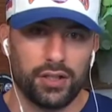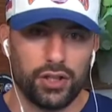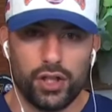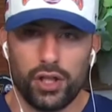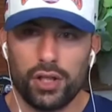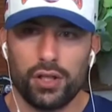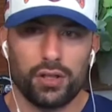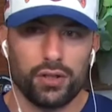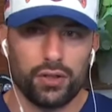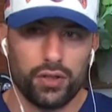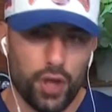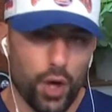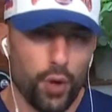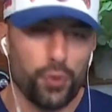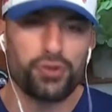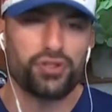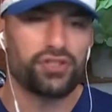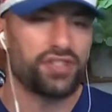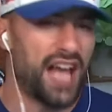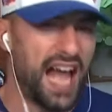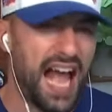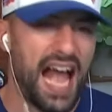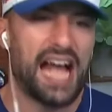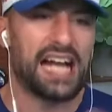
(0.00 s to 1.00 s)
Co-
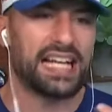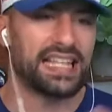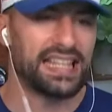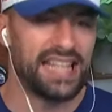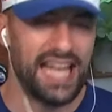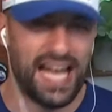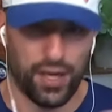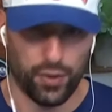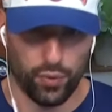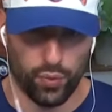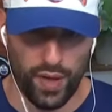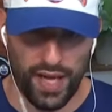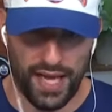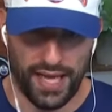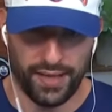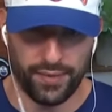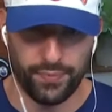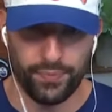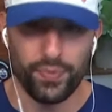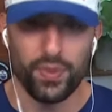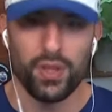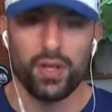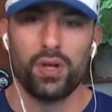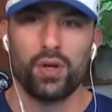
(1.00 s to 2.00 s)
coaches act that
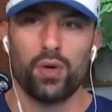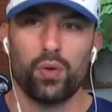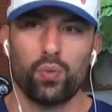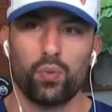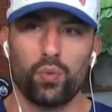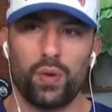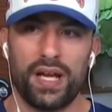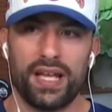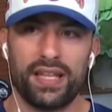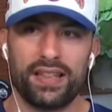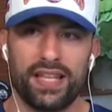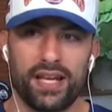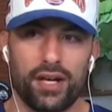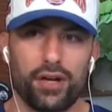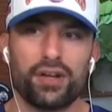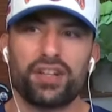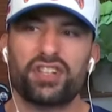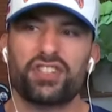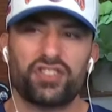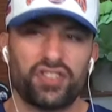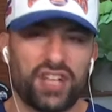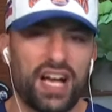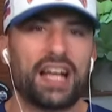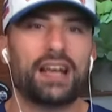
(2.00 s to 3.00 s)
way when they're
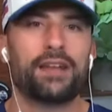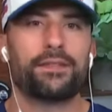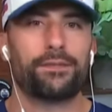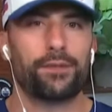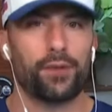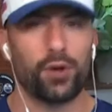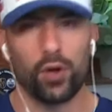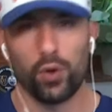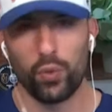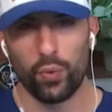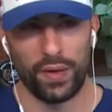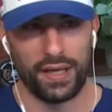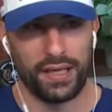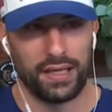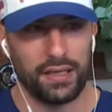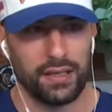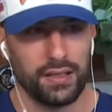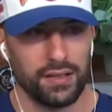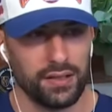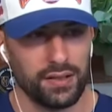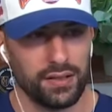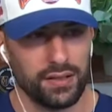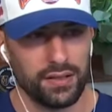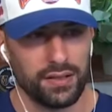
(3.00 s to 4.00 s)
excited for a win.
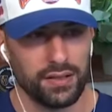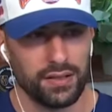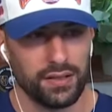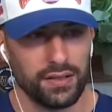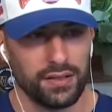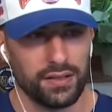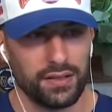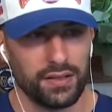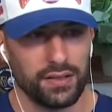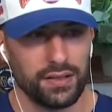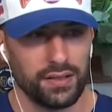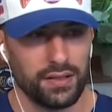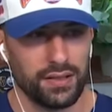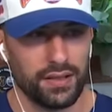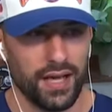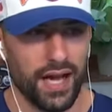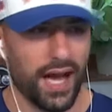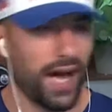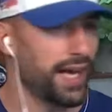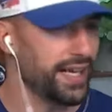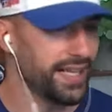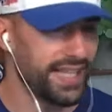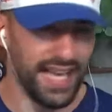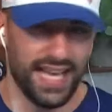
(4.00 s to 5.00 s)

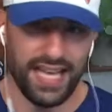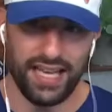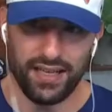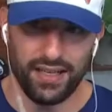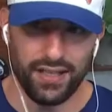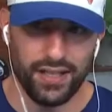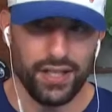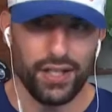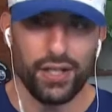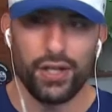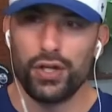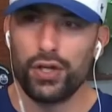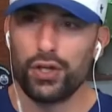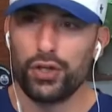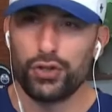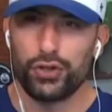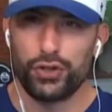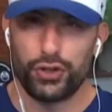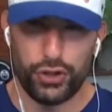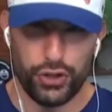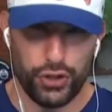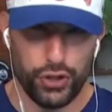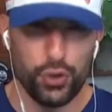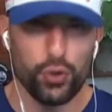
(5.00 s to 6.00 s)
Again,
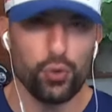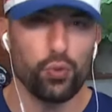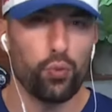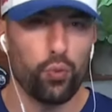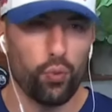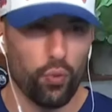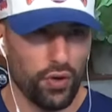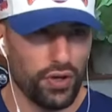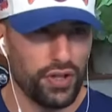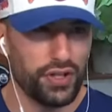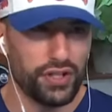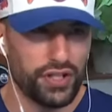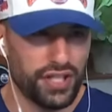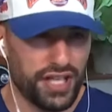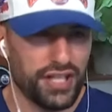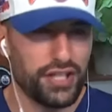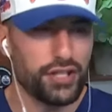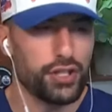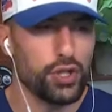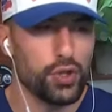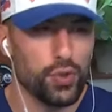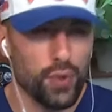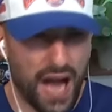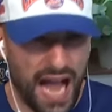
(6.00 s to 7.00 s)
do you
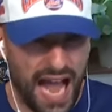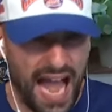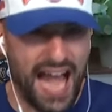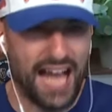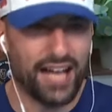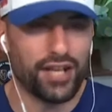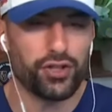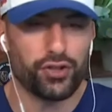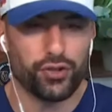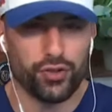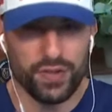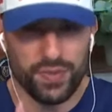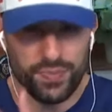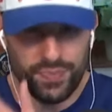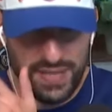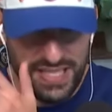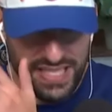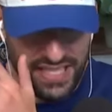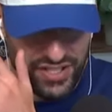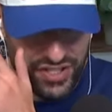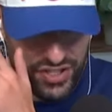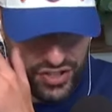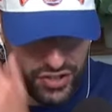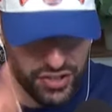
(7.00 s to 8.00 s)
can you actually
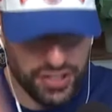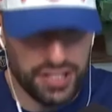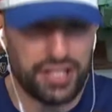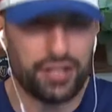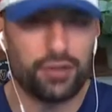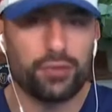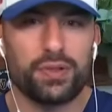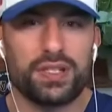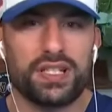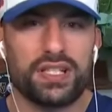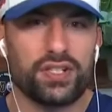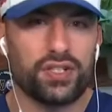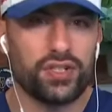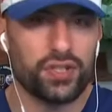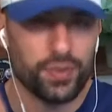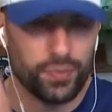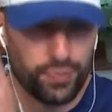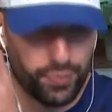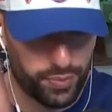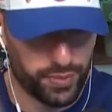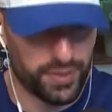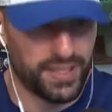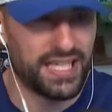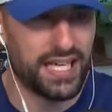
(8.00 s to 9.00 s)
be a serious
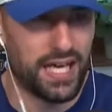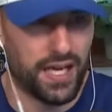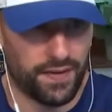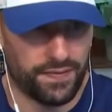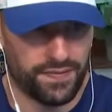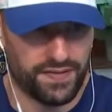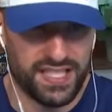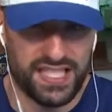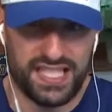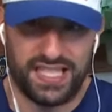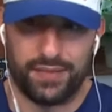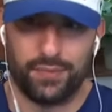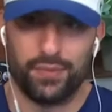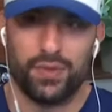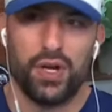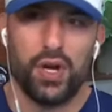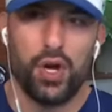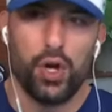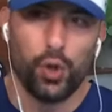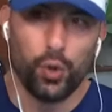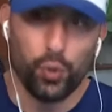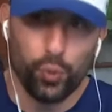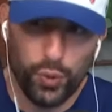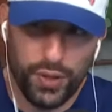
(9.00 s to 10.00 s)
playoff team
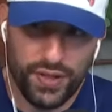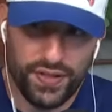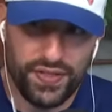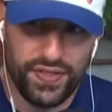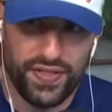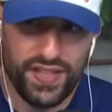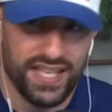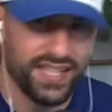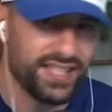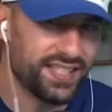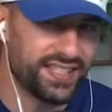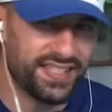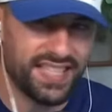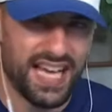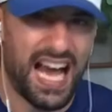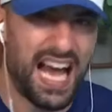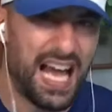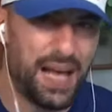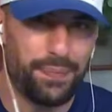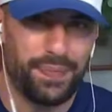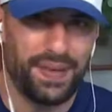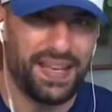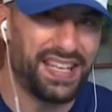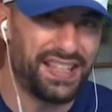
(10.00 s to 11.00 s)
with this
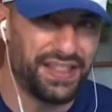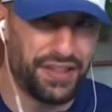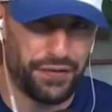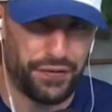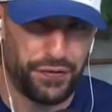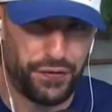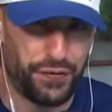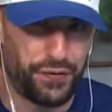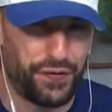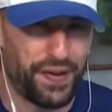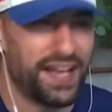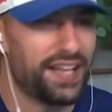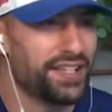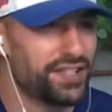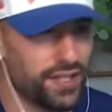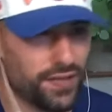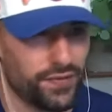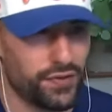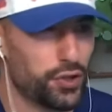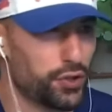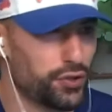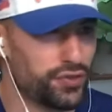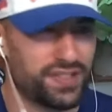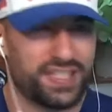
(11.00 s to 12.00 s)
guy being the face
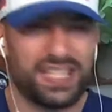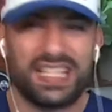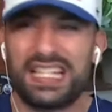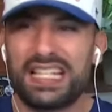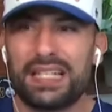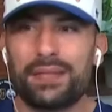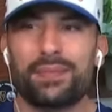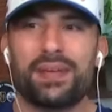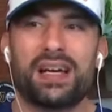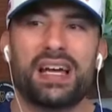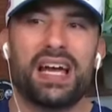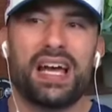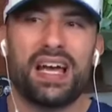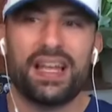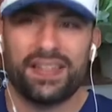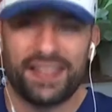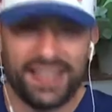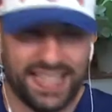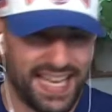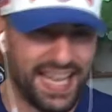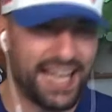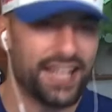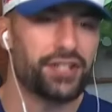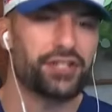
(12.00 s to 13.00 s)
of your team?
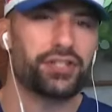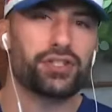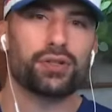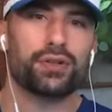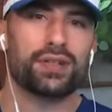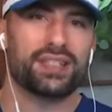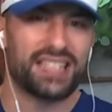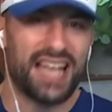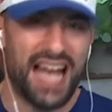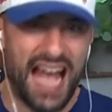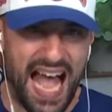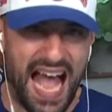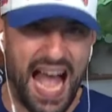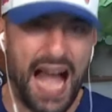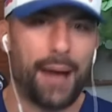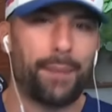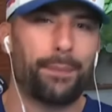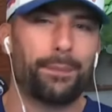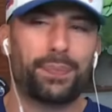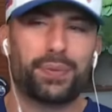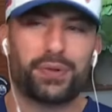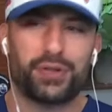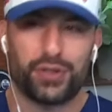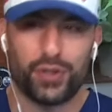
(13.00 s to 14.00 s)
The answer is
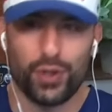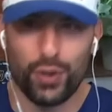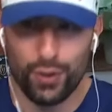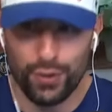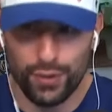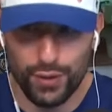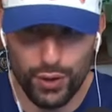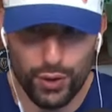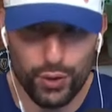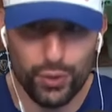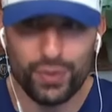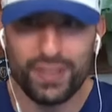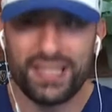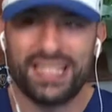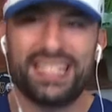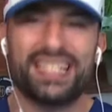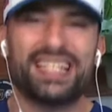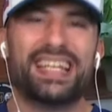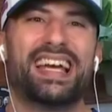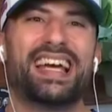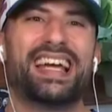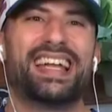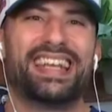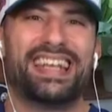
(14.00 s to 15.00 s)

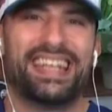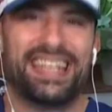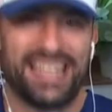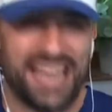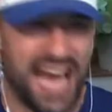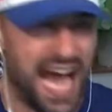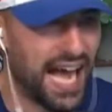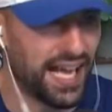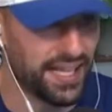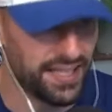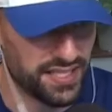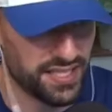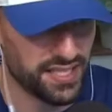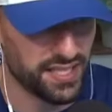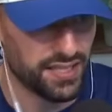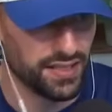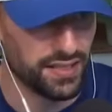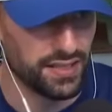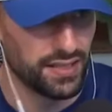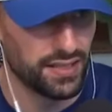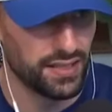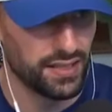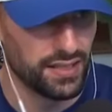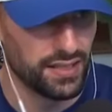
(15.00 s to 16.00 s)
absolutely not.